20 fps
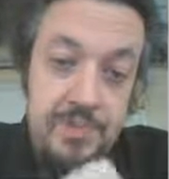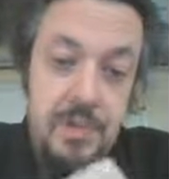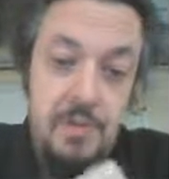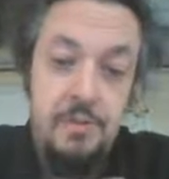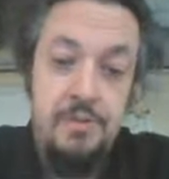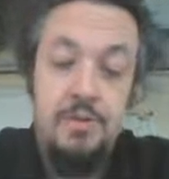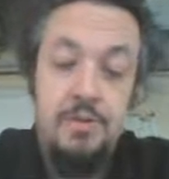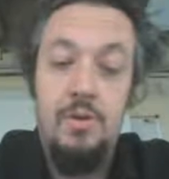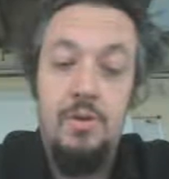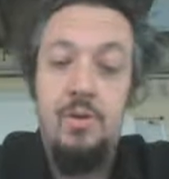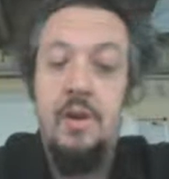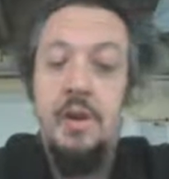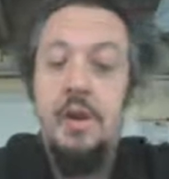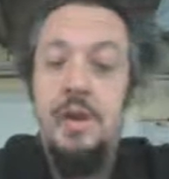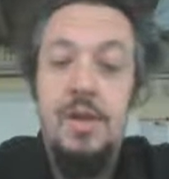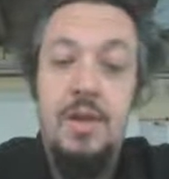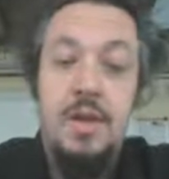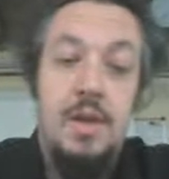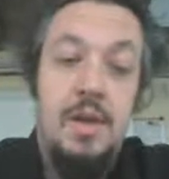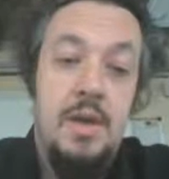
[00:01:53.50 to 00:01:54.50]
So
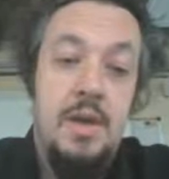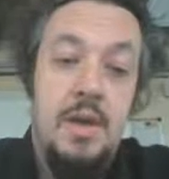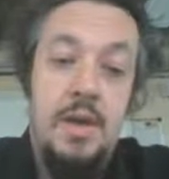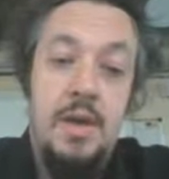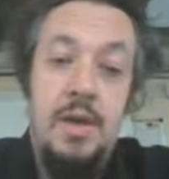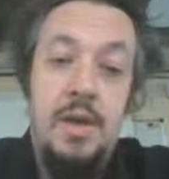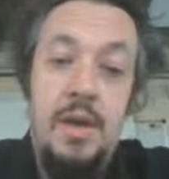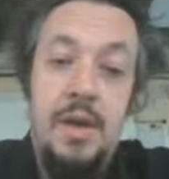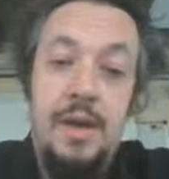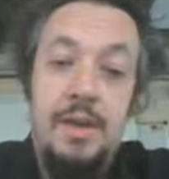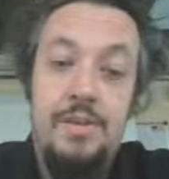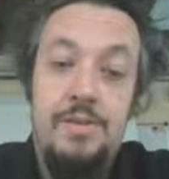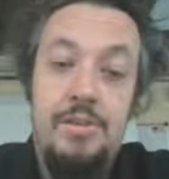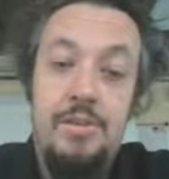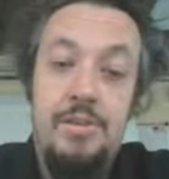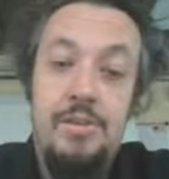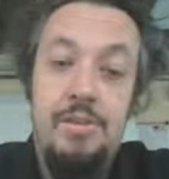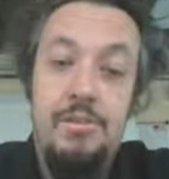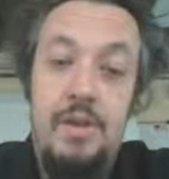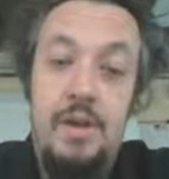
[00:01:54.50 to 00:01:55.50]
x
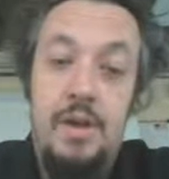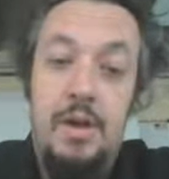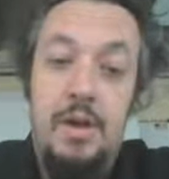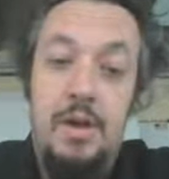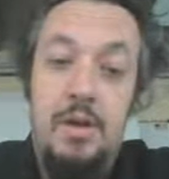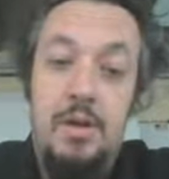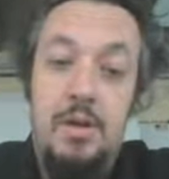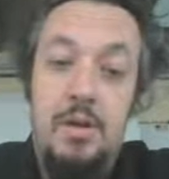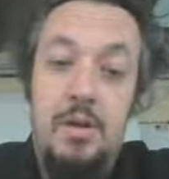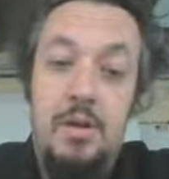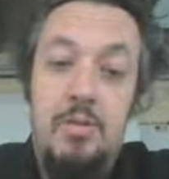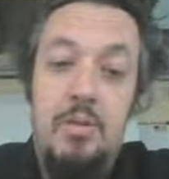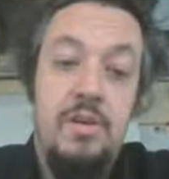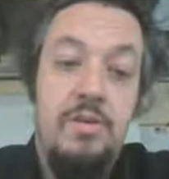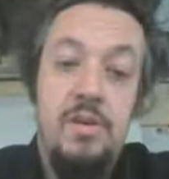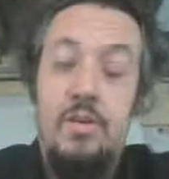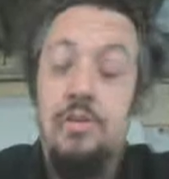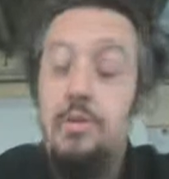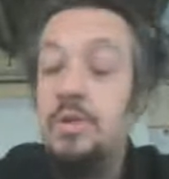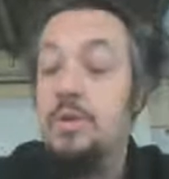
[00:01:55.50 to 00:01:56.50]
is
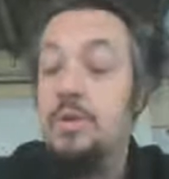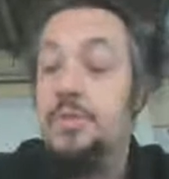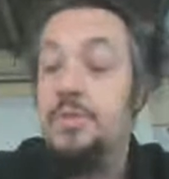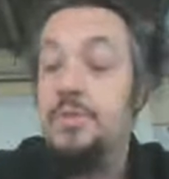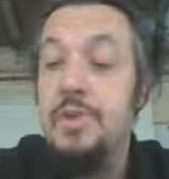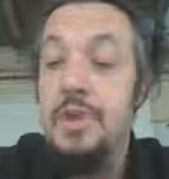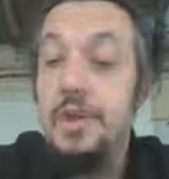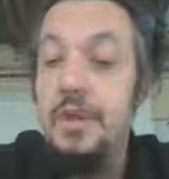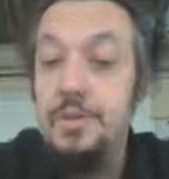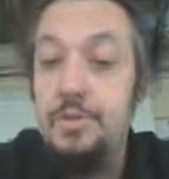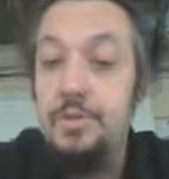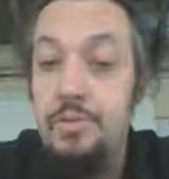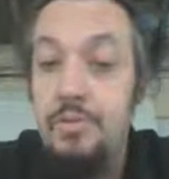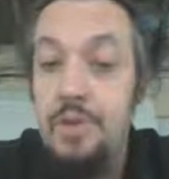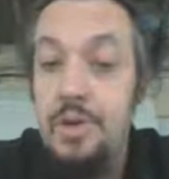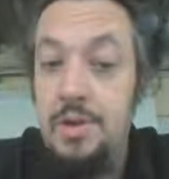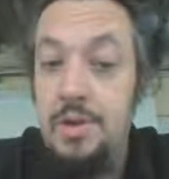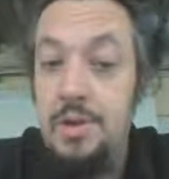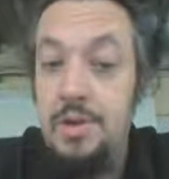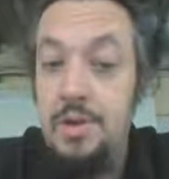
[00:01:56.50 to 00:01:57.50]
greater than or equal to
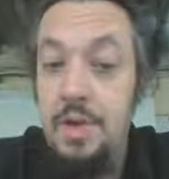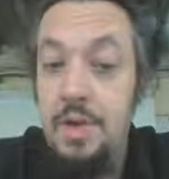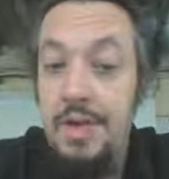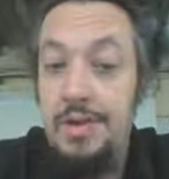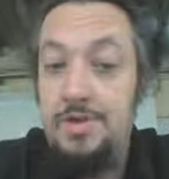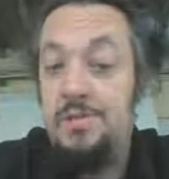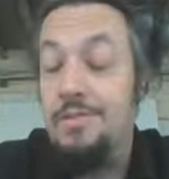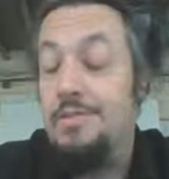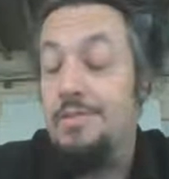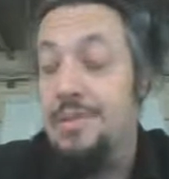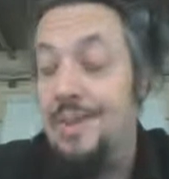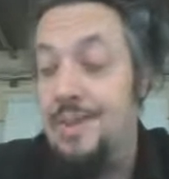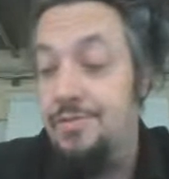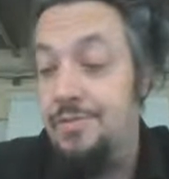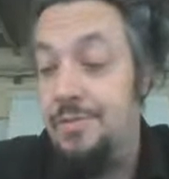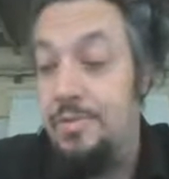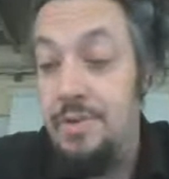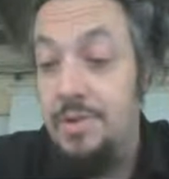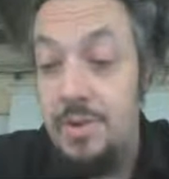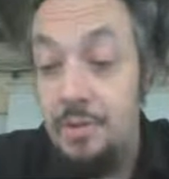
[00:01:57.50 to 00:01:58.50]
-3, x is less
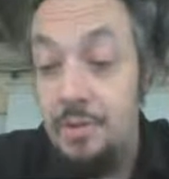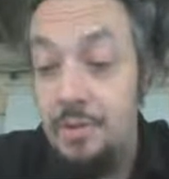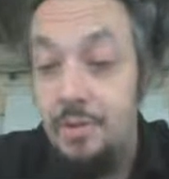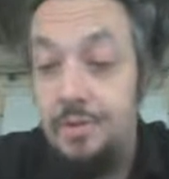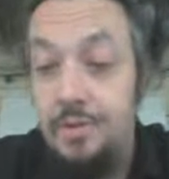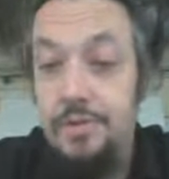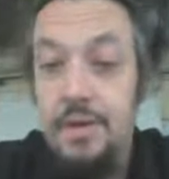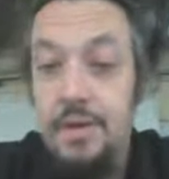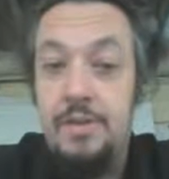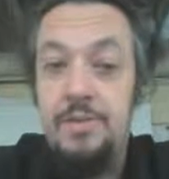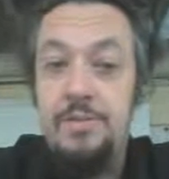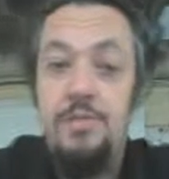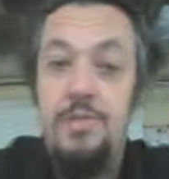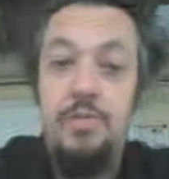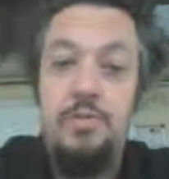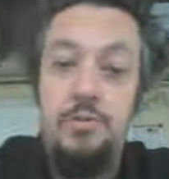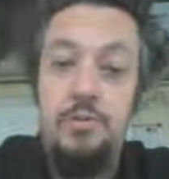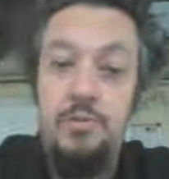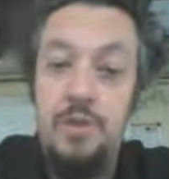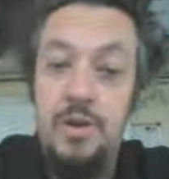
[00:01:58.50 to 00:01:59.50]
than or equal to 6. Of
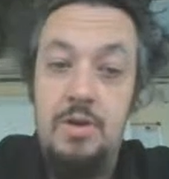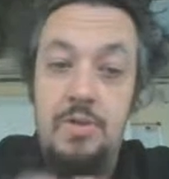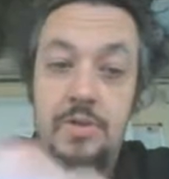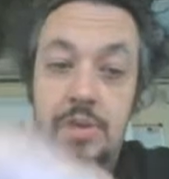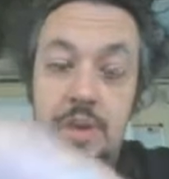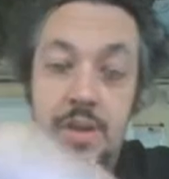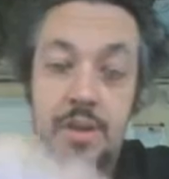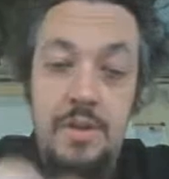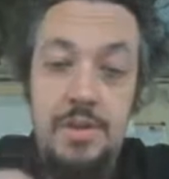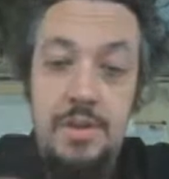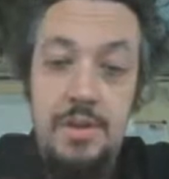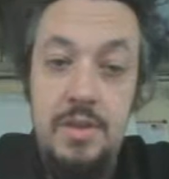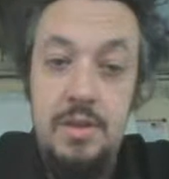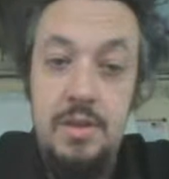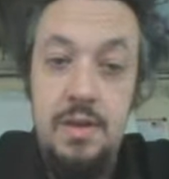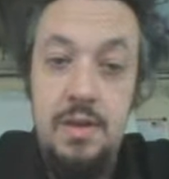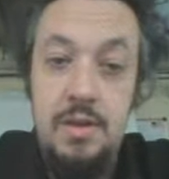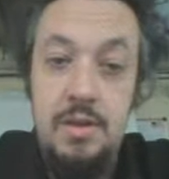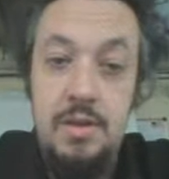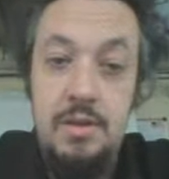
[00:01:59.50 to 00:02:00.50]
course, we know that in
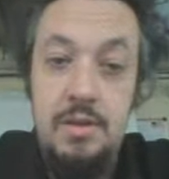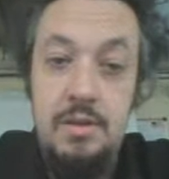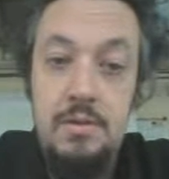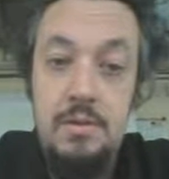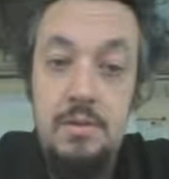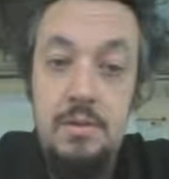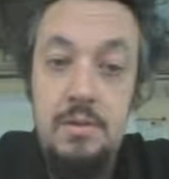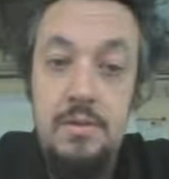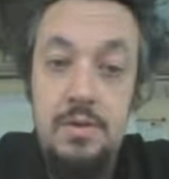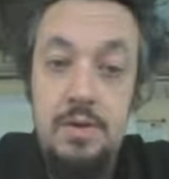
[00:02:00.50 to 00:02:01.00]
the